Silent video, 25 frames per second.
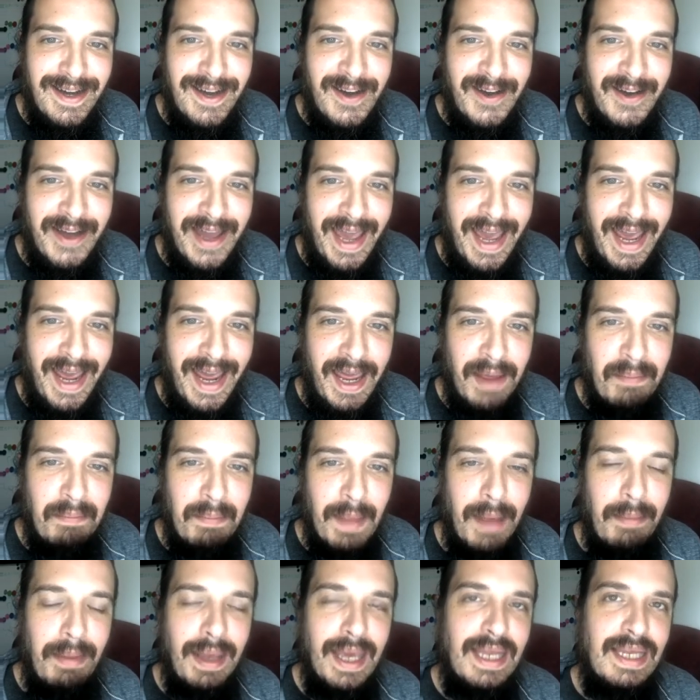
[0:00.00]
okay,
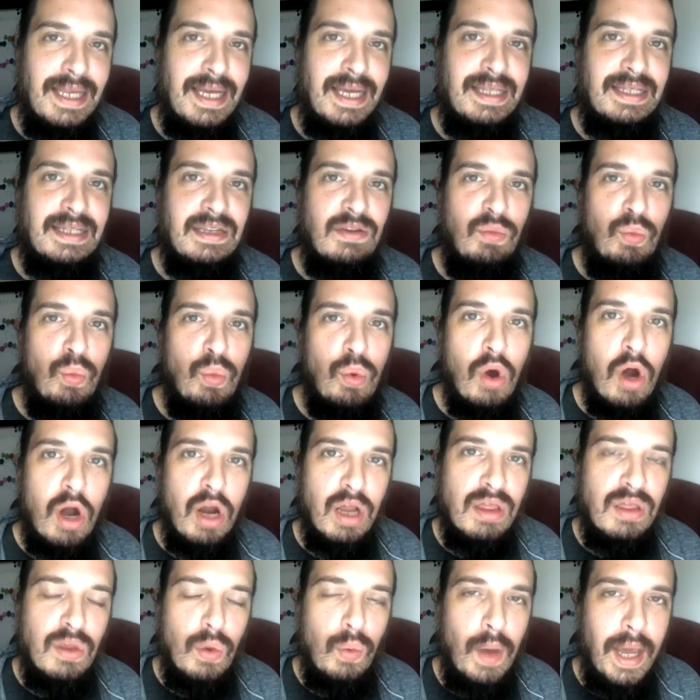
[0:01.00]
maybe it doesn't
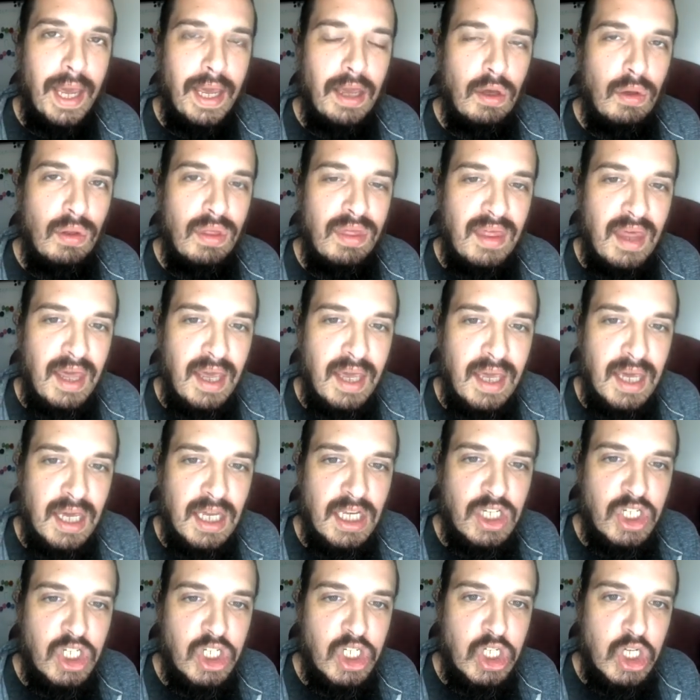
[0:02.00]
work the way you think
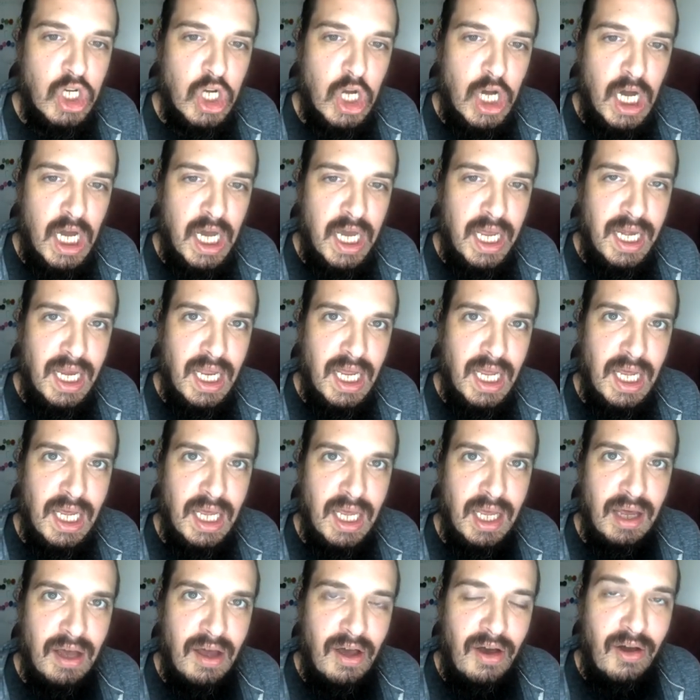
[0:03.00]
it should,
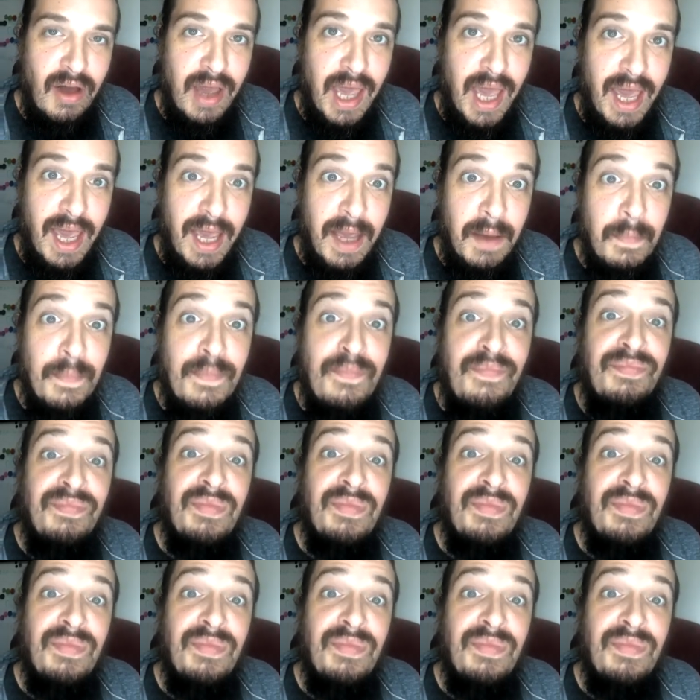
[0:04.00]
okay,